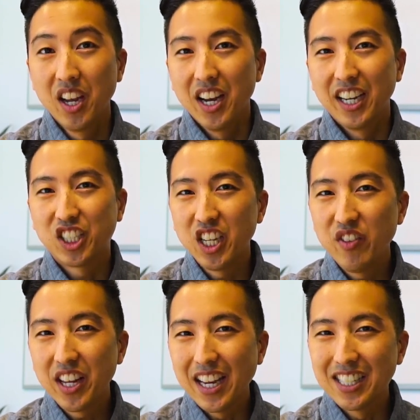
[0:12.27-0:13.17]

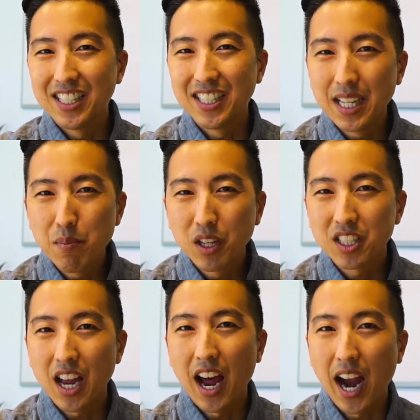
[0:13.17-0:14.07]
Achieving a
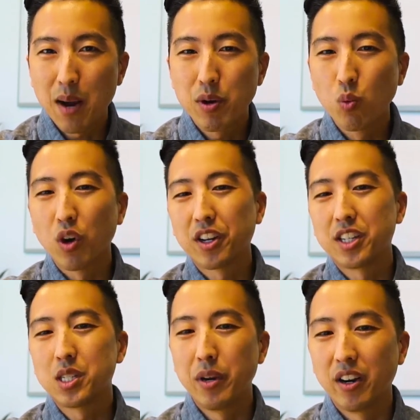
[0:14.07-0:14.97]
seamless hybrid work
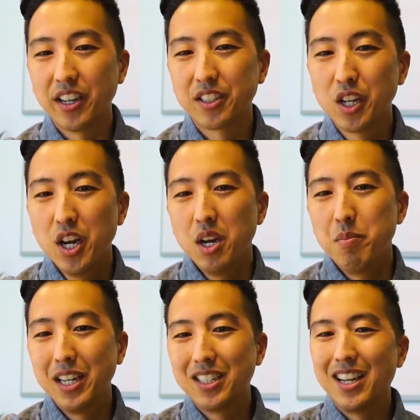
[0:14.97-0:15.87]
experience
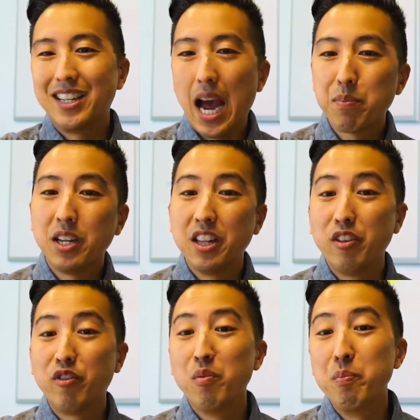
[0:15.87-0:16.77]
means adapting the
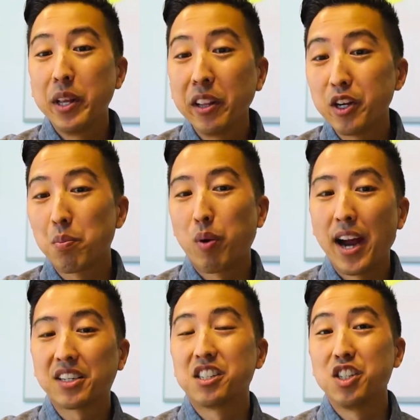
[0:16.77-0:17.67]
familiar
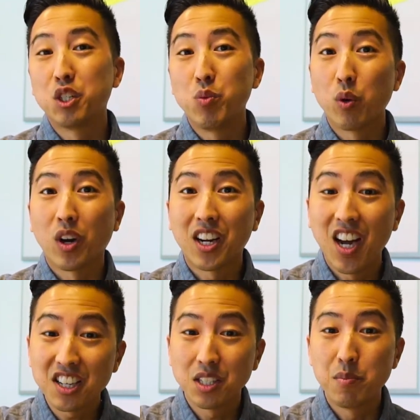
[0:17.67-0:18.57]
practices we were
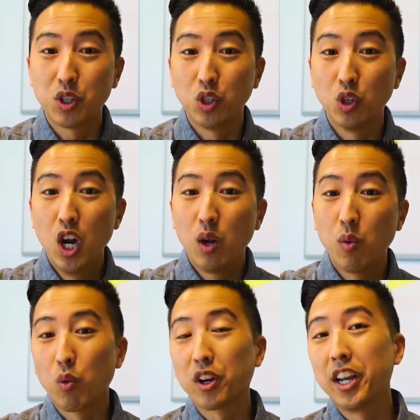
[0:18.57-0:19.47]
accustomed to when
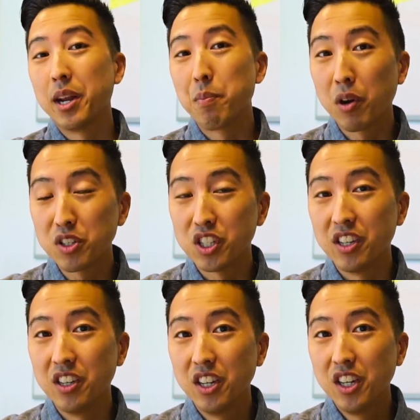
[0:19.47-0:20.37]
working in
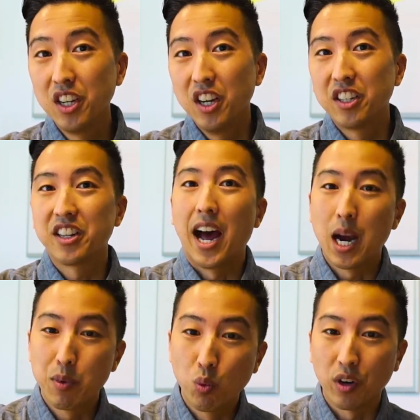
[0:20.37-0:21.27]
person to the
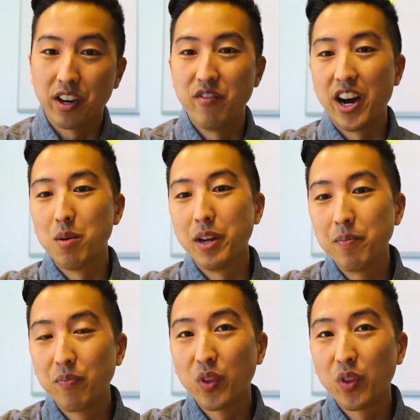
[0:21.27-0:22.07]
hybrid work environment.